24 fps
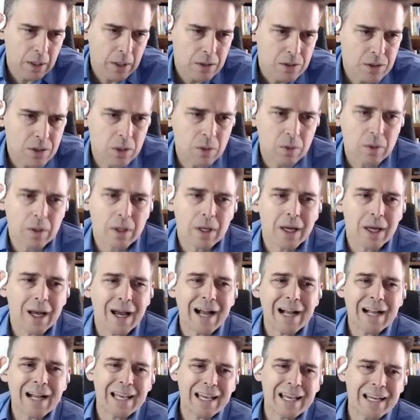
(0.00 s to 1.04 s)
So
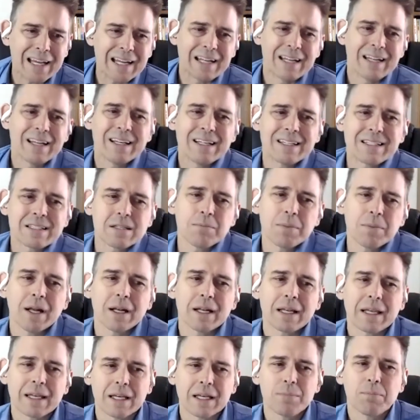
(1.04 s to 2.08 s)
again, it's
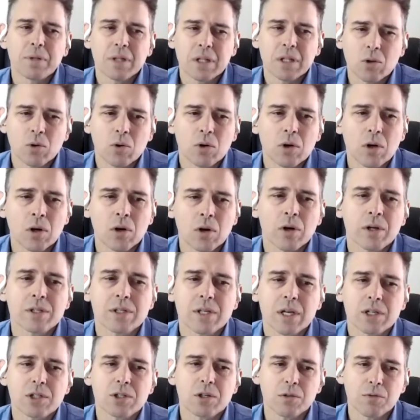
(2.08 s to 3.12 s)
about keeping the
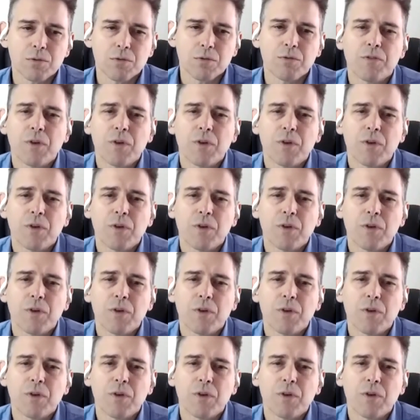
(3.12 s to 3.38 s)
organization